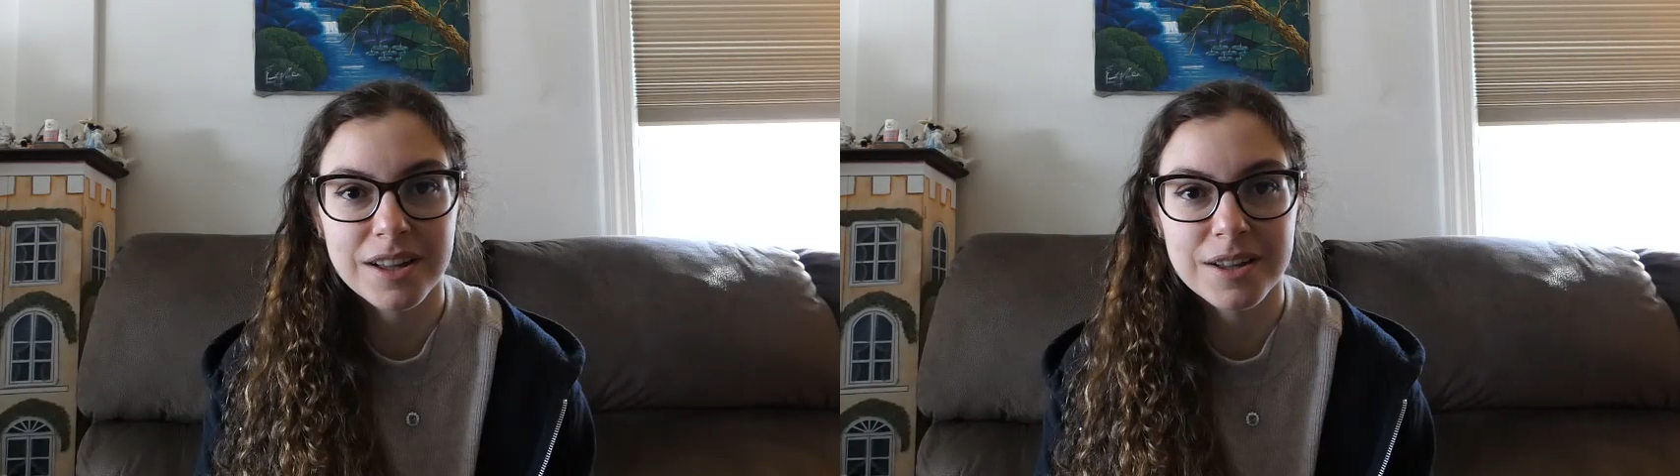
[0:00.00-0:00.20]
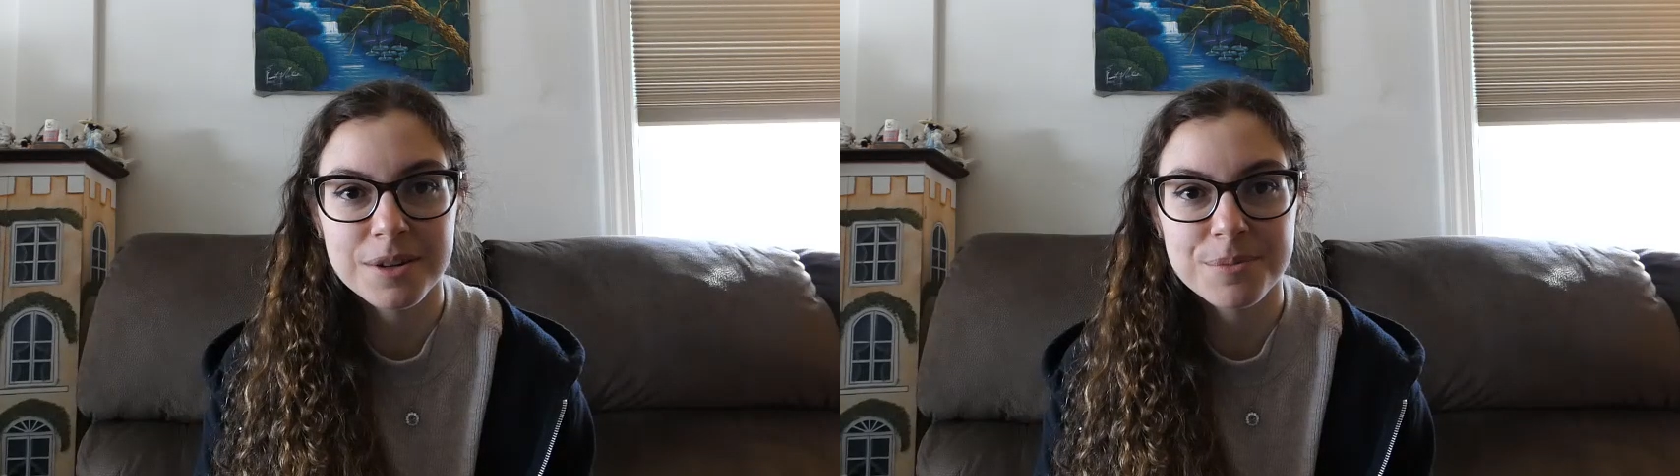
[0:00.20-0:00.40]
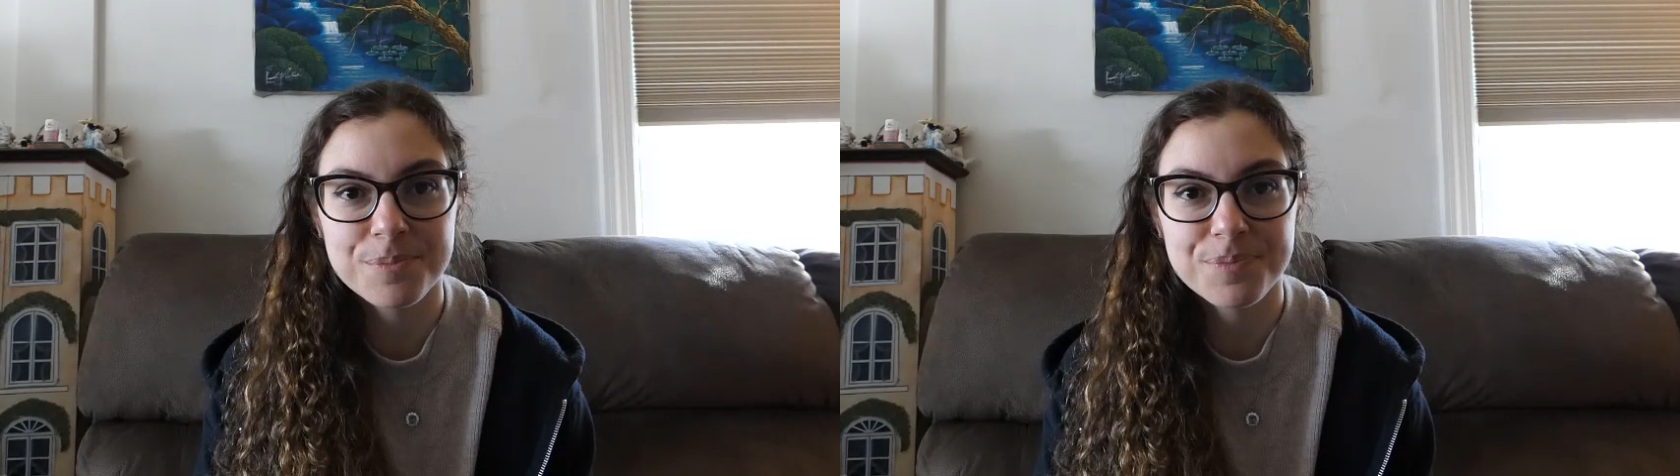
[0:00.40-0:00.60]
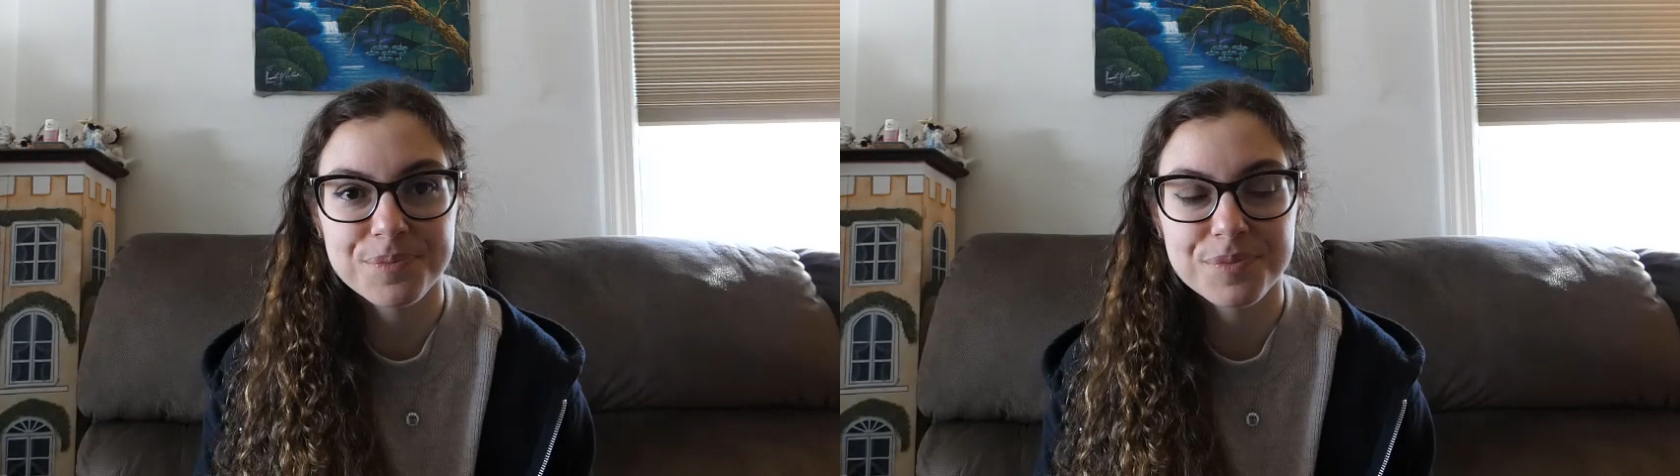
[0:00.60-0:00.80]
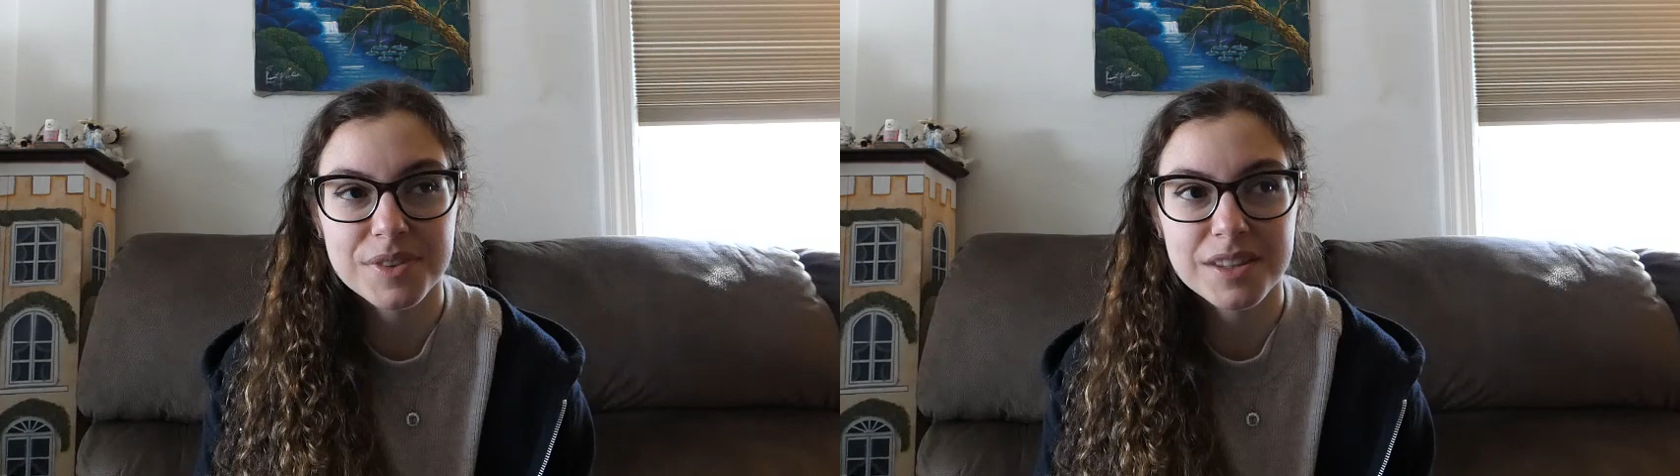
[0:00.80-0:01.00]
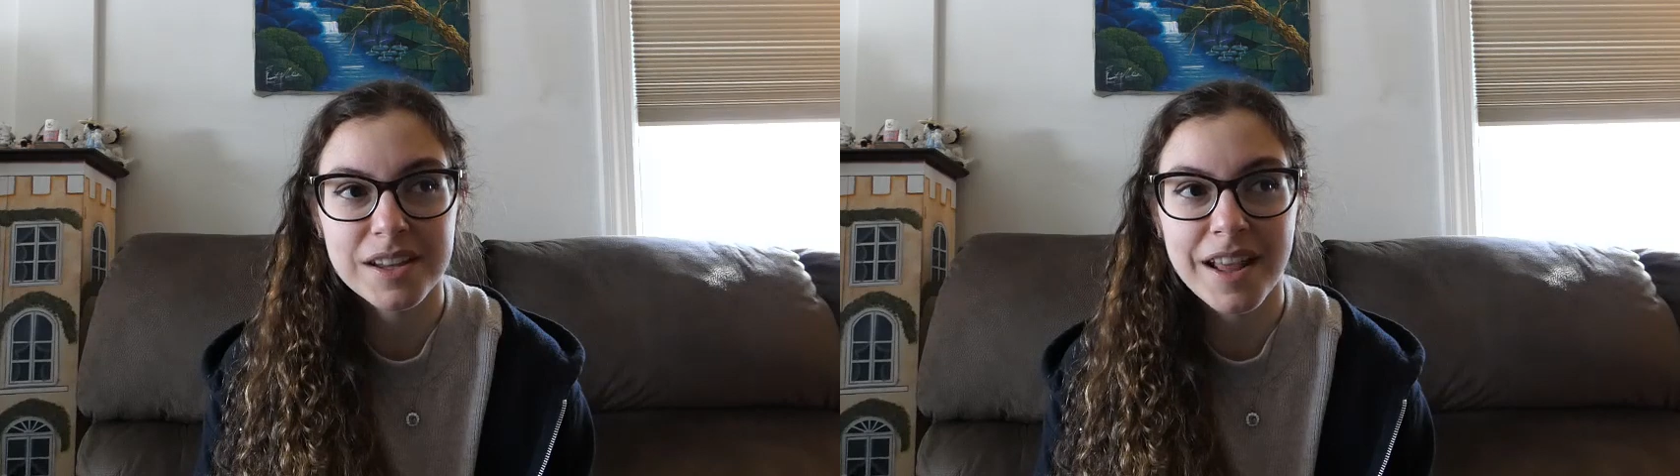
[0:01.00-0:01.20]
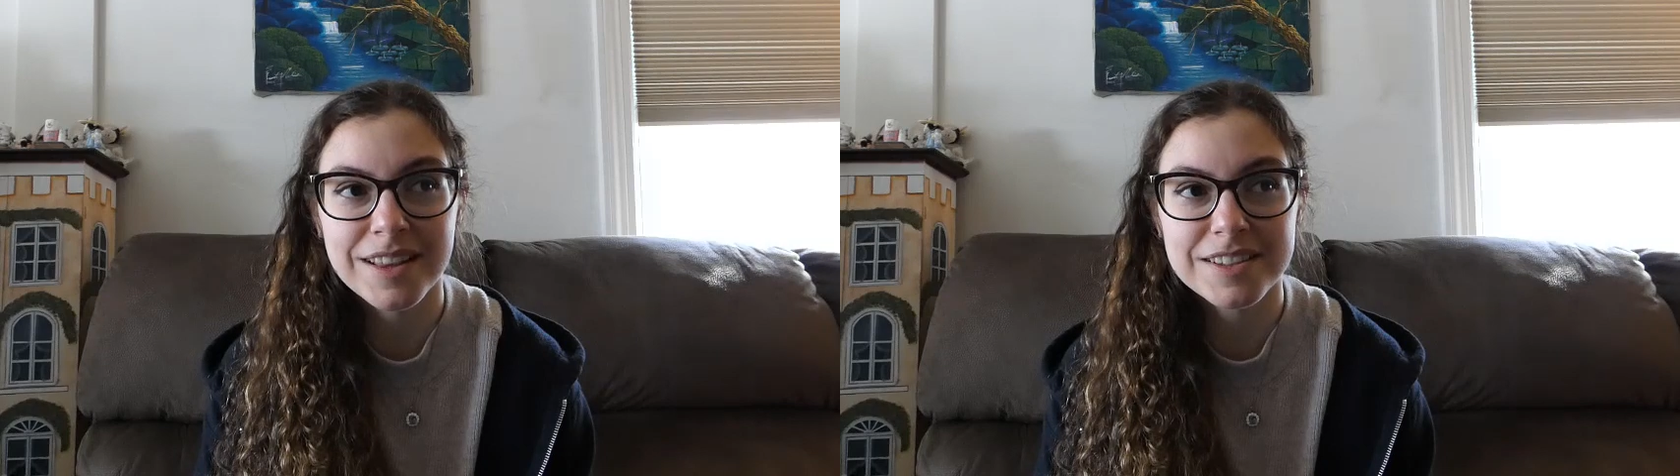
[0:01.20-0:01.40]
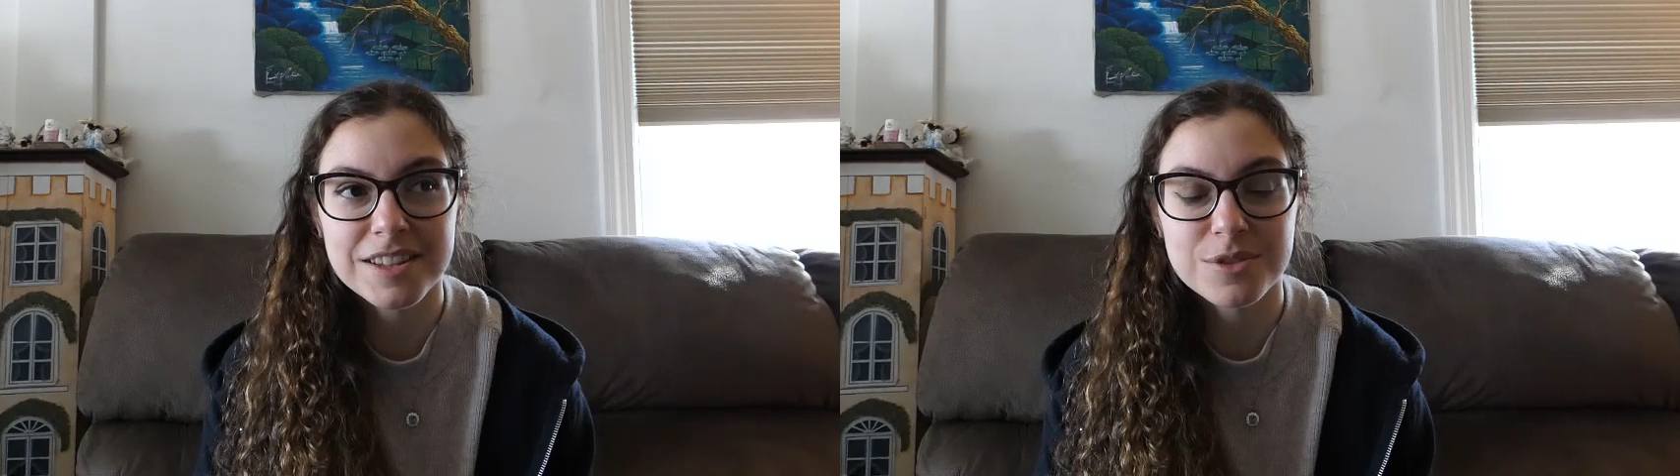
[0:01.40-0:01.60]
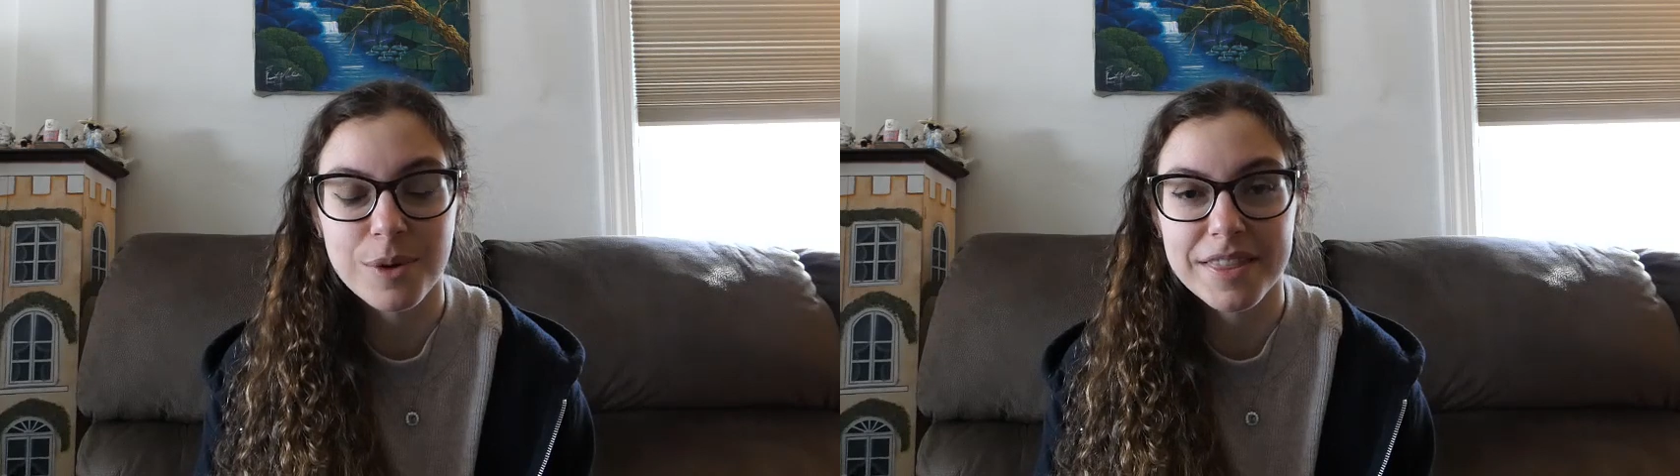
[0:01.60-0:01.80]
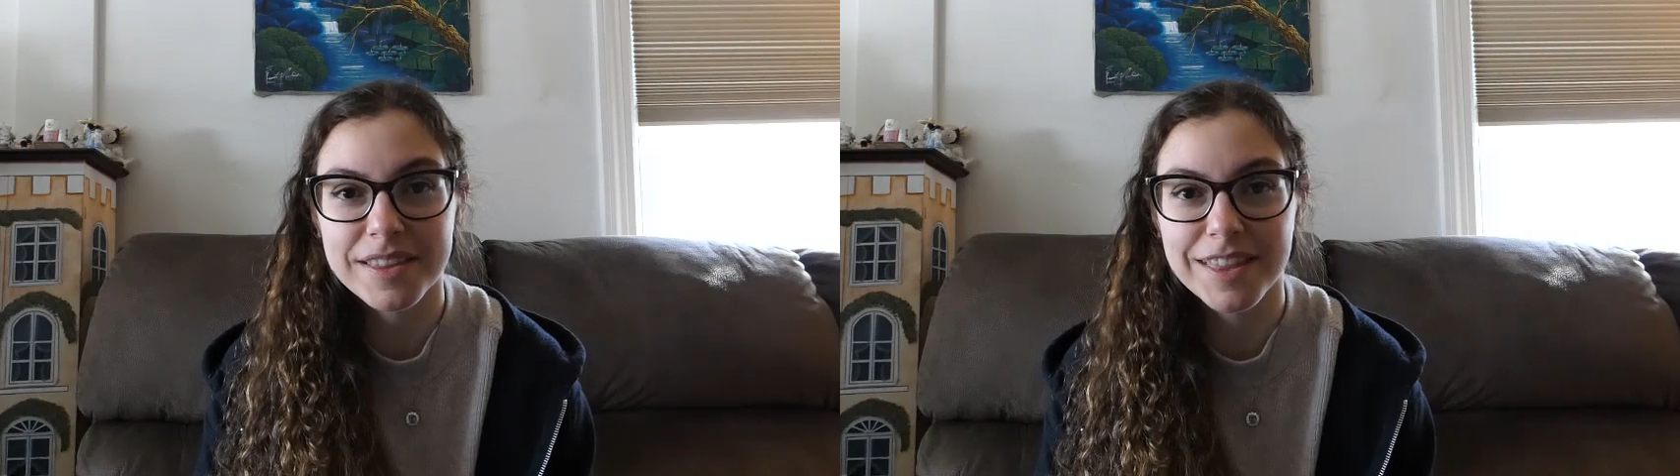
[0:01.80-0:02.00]
um, analysis
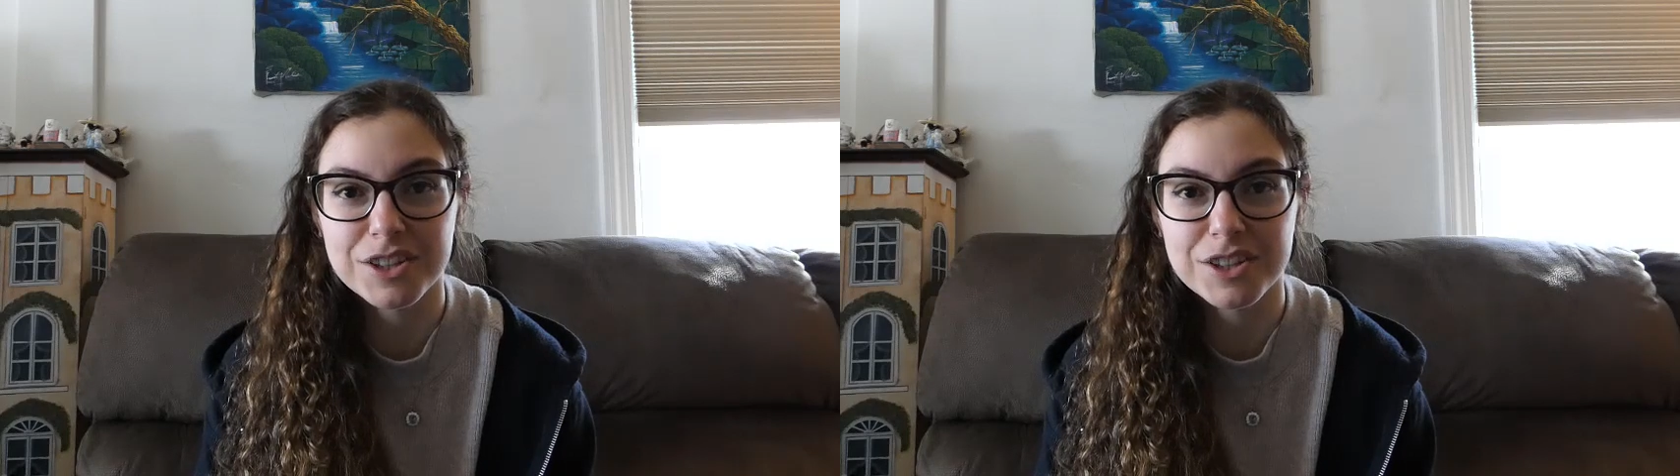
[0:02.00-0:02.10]
where I think they